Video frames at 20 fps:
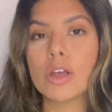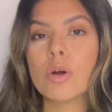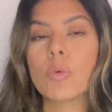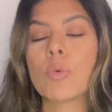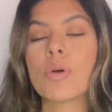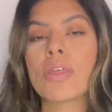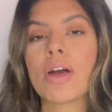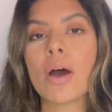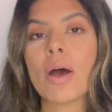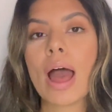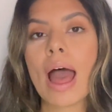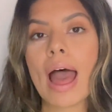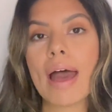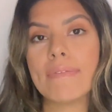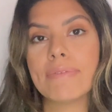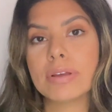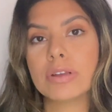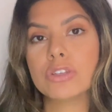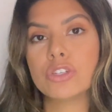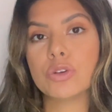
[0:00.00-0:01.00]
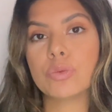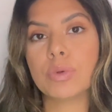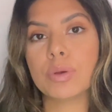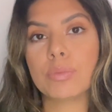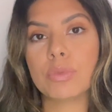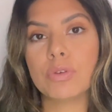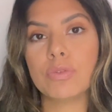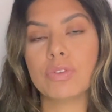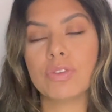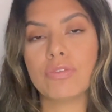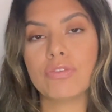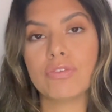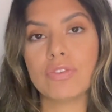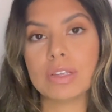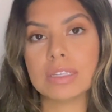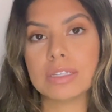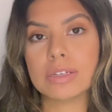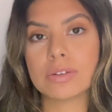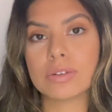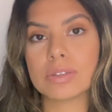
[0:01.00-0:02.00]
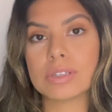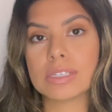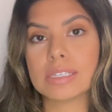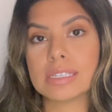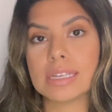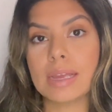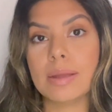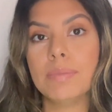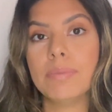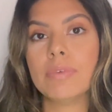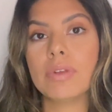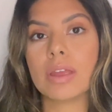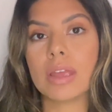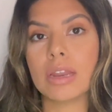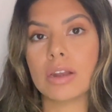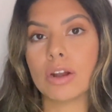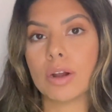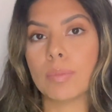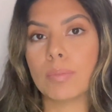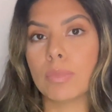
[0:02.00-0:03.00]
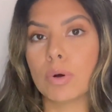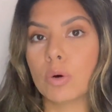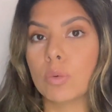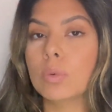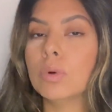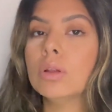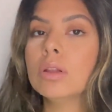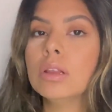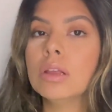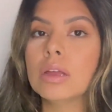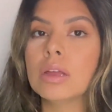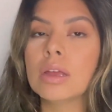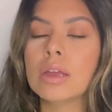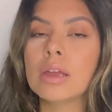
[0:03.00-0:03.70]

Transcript: without having to remove the physical SIM in our mobile